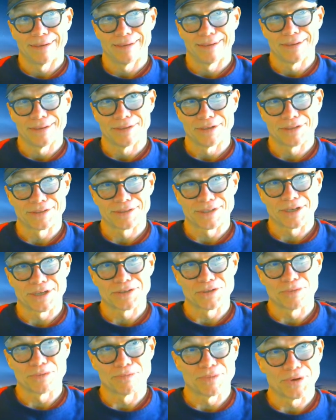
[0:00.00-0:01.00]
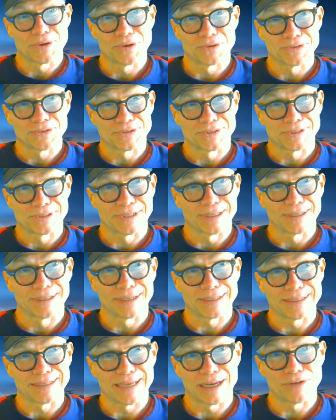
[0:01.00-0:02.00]
in the discussion post,
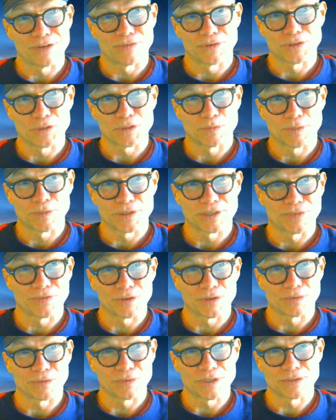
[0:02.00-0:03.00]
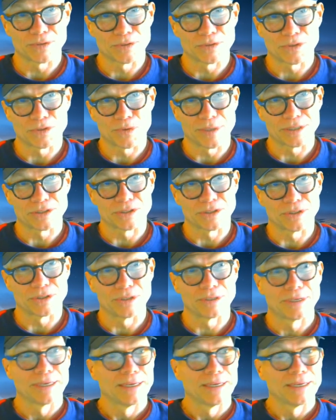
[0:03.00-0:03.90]
collect data for a specific research question,